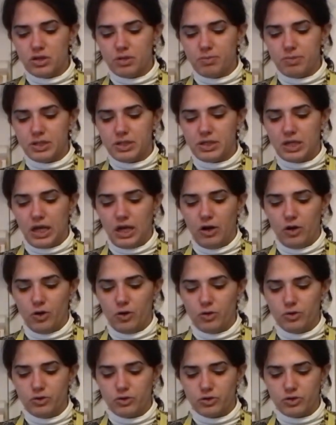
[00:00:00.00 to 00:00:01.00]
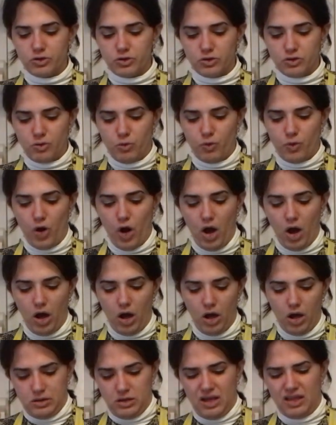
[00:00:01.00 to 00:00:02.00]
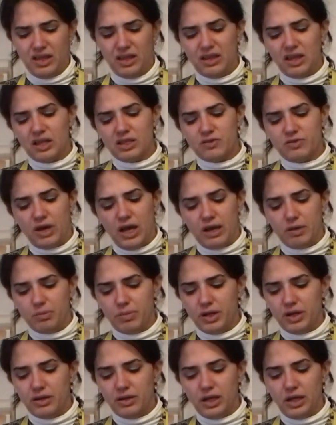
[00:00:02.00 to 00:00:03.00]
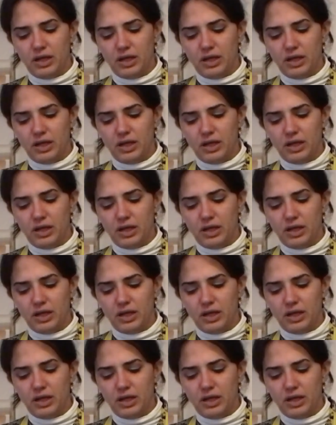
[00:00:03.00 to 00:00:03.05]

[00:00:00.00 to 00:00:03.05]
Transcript: potatoes raw. I think that's fine, but